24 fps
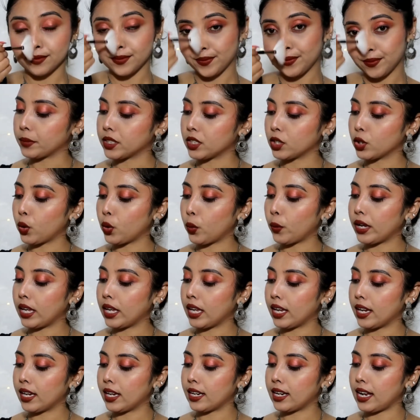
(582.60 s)
I'm gonna go
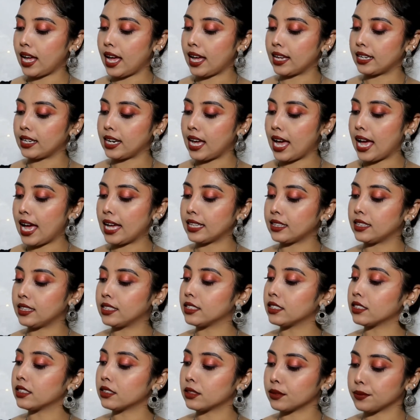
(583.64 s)
ahead and add
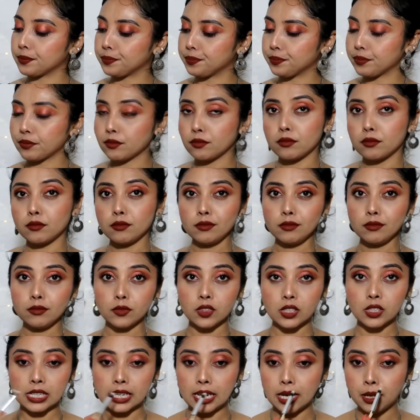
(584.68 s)
this
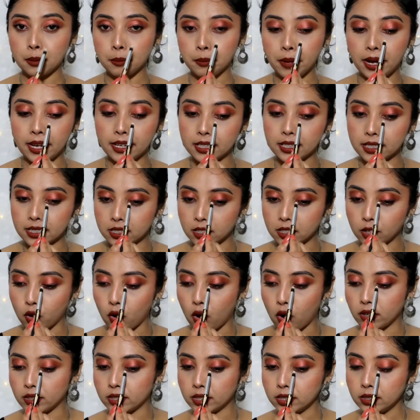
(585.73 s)
in my inner
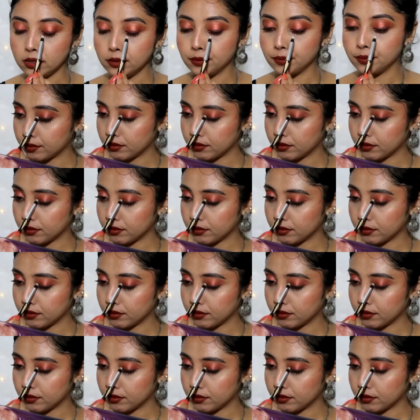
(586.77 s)
corner.